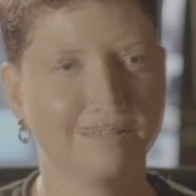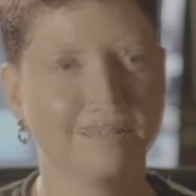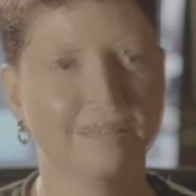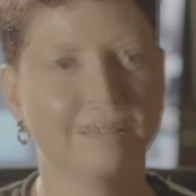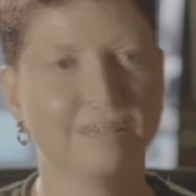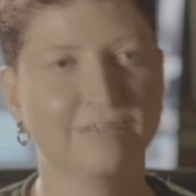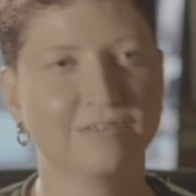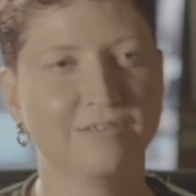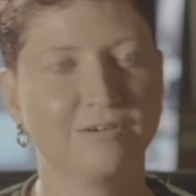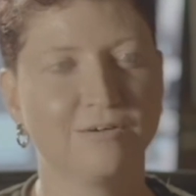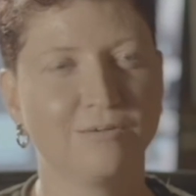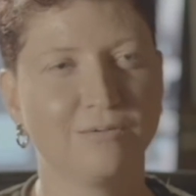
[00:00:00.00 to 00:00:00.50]

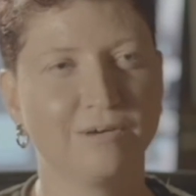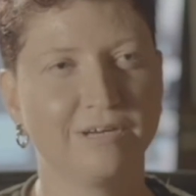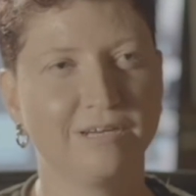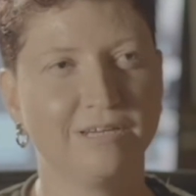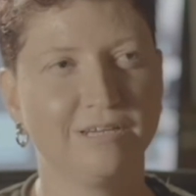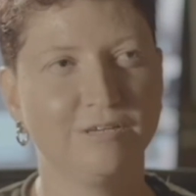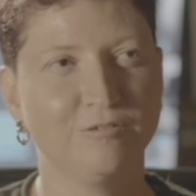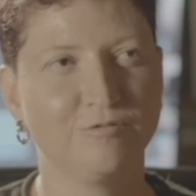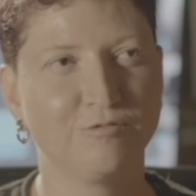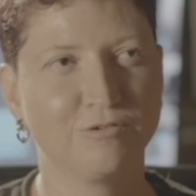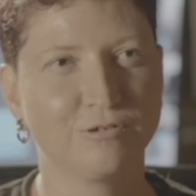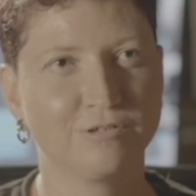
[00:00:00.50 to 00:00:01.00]
So when
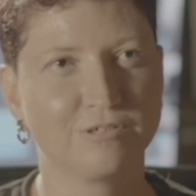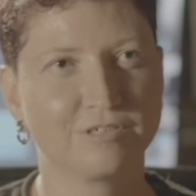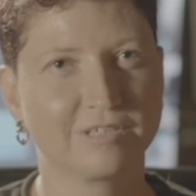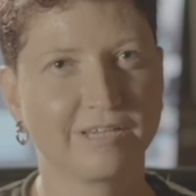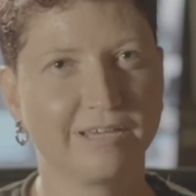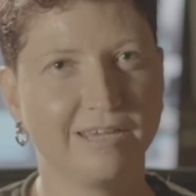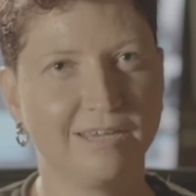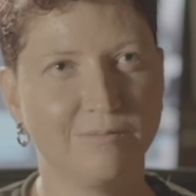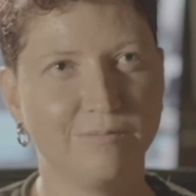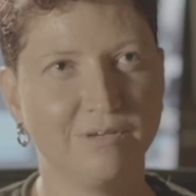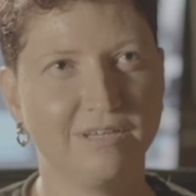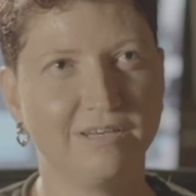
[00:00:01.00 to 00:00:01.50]
he first
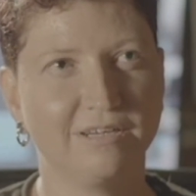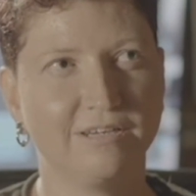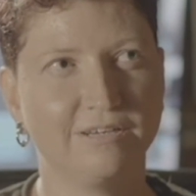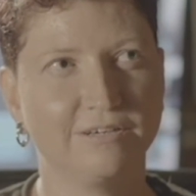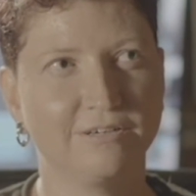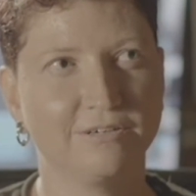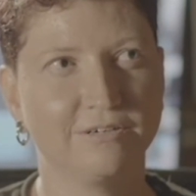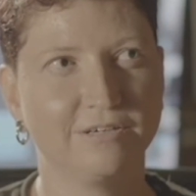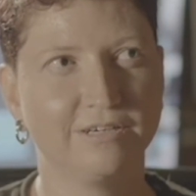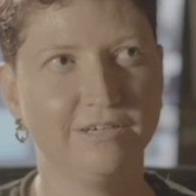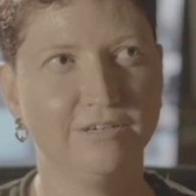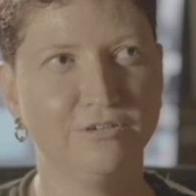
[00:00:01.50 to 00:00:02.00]
came in
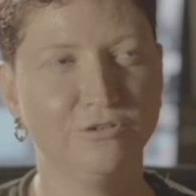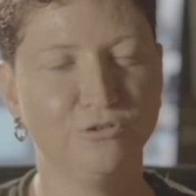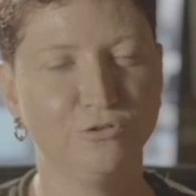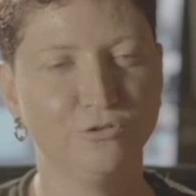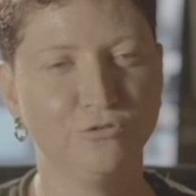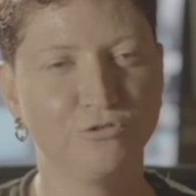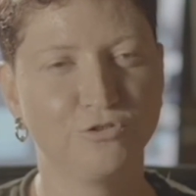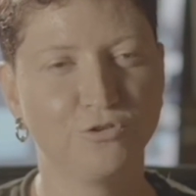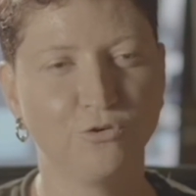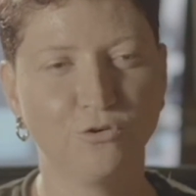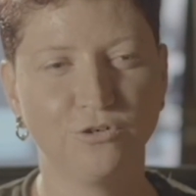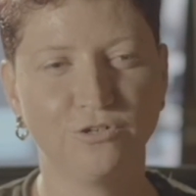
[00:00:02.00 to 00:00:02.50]
here, he knew
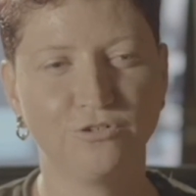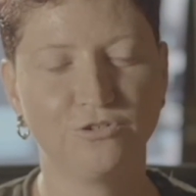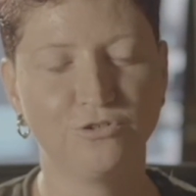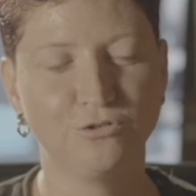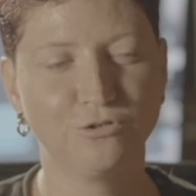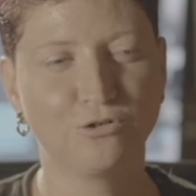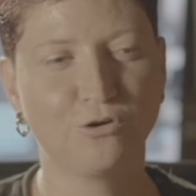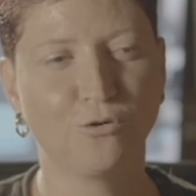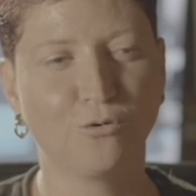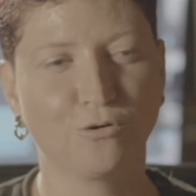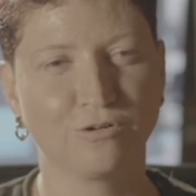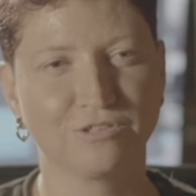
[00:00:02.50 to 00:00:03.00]
two
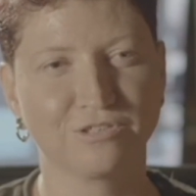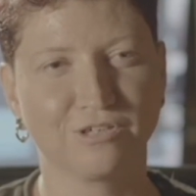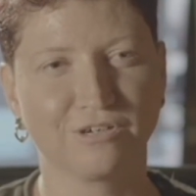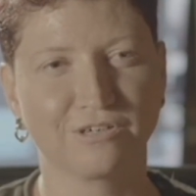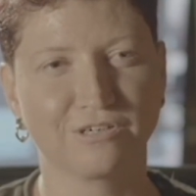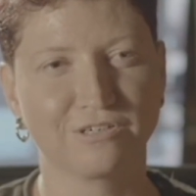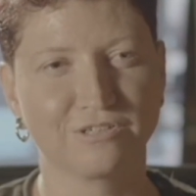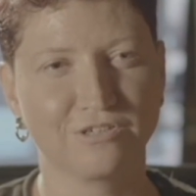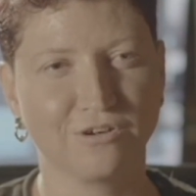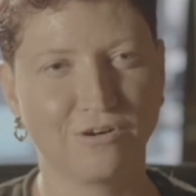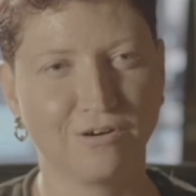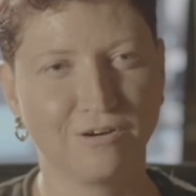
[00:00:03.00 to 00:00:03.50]
chords on
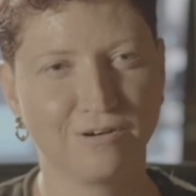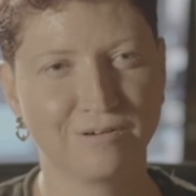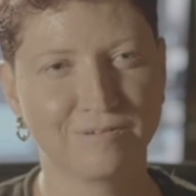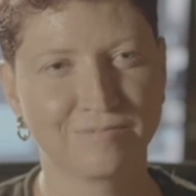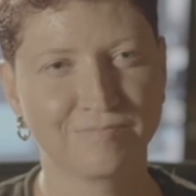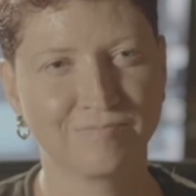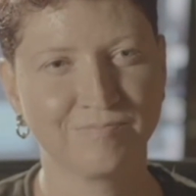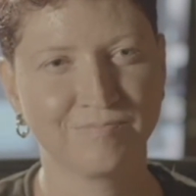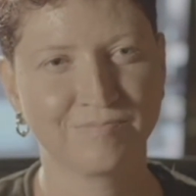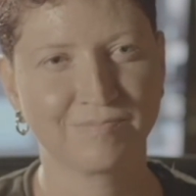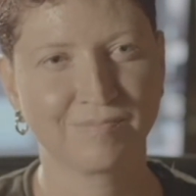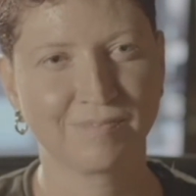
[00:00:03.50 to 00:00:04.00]
guitar,
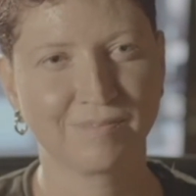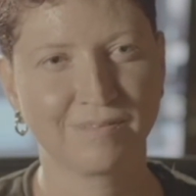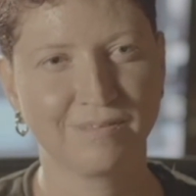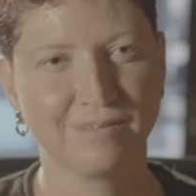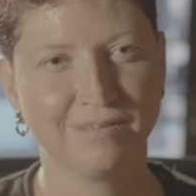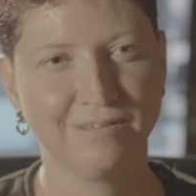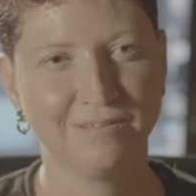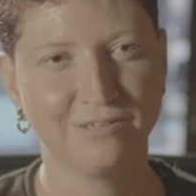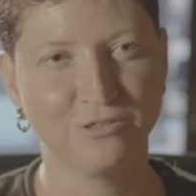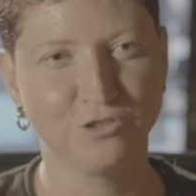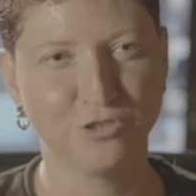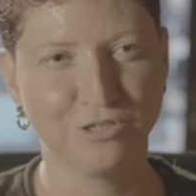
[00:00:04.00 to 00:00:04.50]

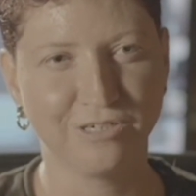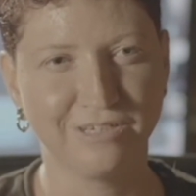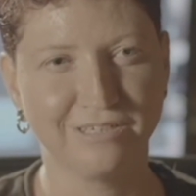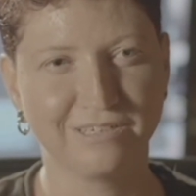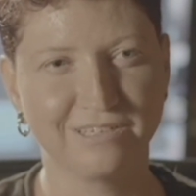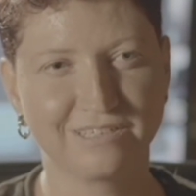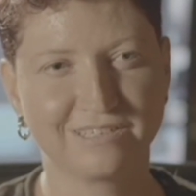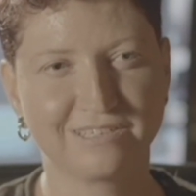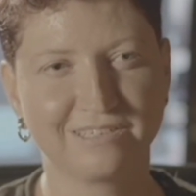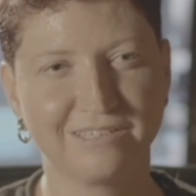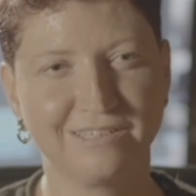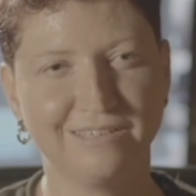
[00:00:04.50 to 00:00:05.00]
a G and
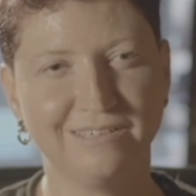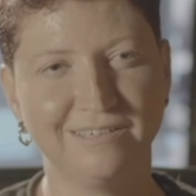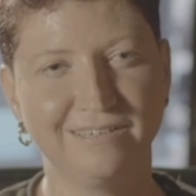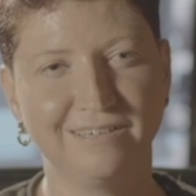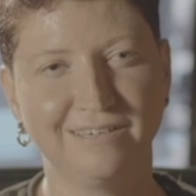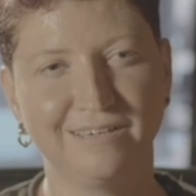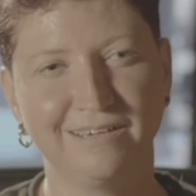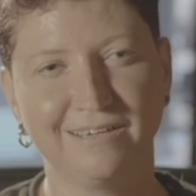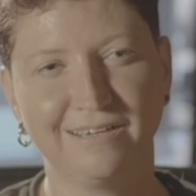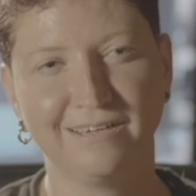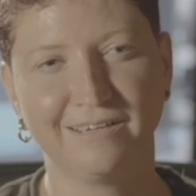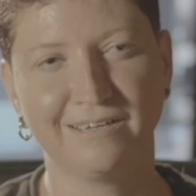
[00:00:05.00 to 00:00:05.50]
a C,
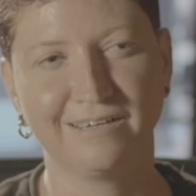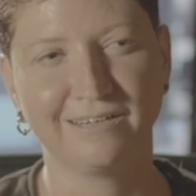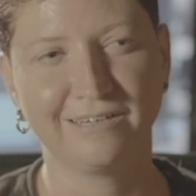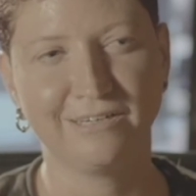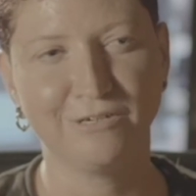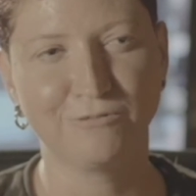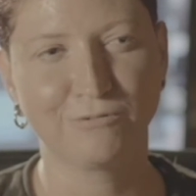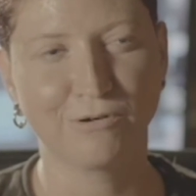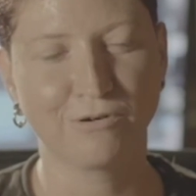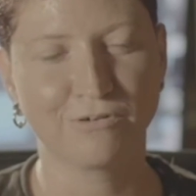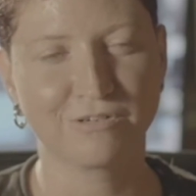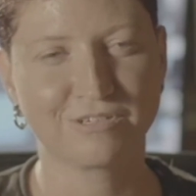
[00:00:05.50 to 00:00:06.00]
and
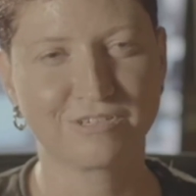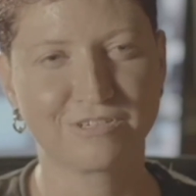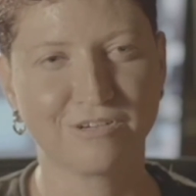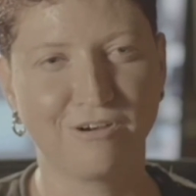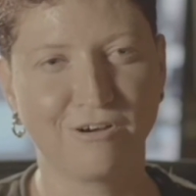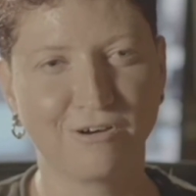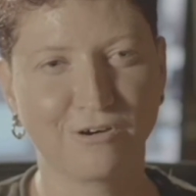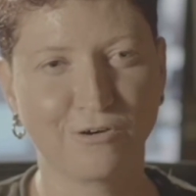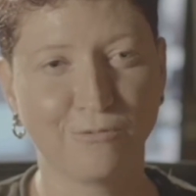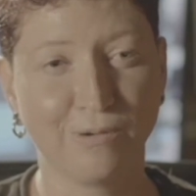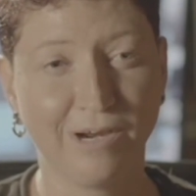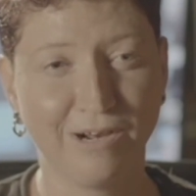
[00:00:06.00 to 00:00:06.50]
he wrote a
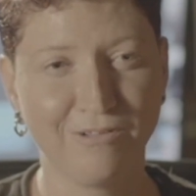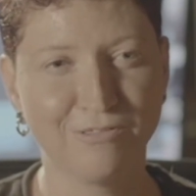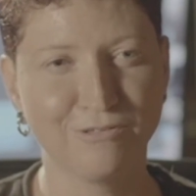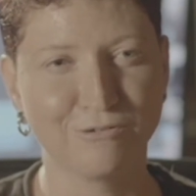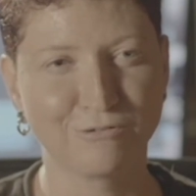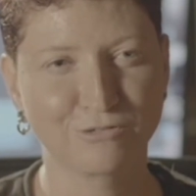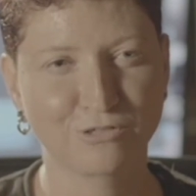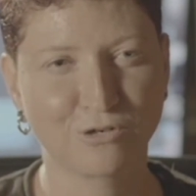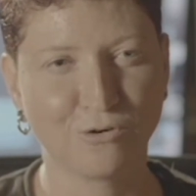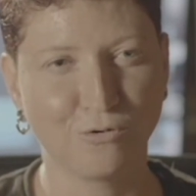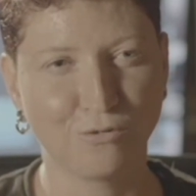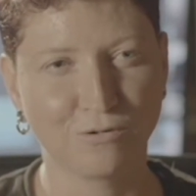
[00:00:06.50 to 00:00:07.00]
song around
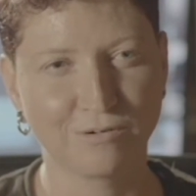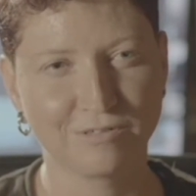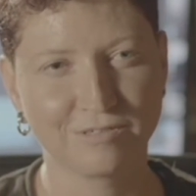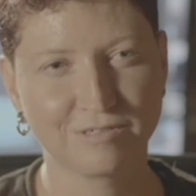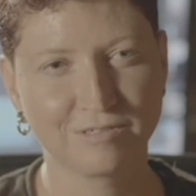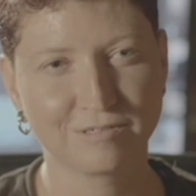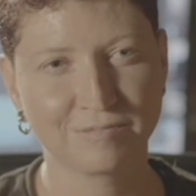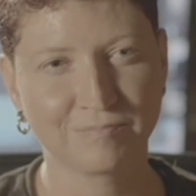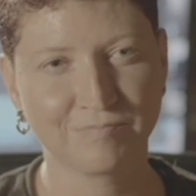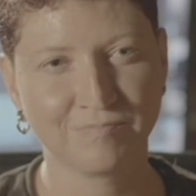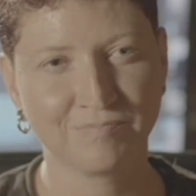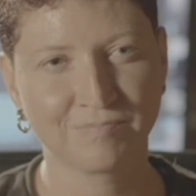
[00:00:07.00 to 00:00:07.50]
those
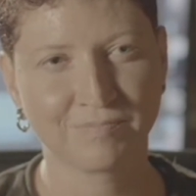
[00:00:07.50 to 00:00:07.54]
chords.